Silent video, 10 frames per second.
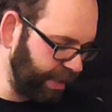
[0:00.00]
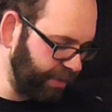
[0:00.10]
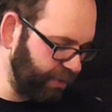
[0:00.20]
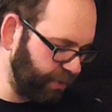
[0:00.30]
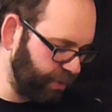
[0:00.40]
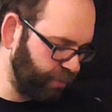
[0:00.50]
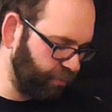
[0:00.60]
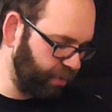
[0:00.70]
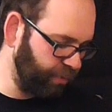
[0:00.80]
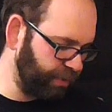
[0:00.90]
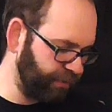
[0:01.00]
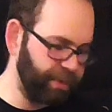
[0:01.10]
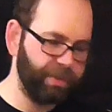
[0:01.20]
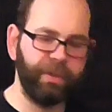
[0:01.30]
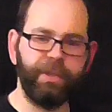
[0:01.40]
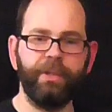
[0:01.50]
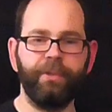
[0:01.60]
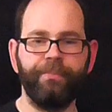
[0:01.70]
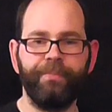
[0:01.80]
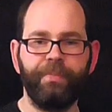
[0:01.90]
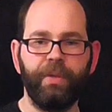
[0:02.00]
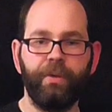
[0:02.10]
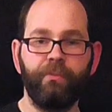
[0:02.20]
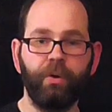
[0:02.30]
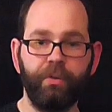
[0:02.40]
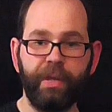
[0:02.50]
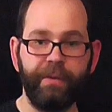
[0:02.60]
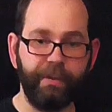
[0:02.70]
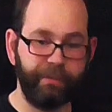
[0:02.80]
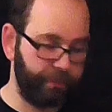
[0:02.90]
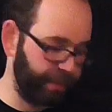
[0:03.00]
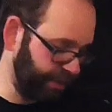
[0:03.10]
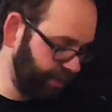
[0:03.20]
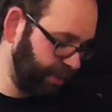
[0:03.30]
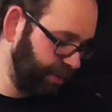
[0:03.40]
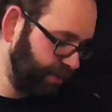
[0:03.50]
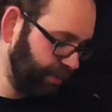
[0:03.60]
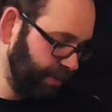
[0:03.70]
and charge rolls for the Psyker, rather than having 3 inches.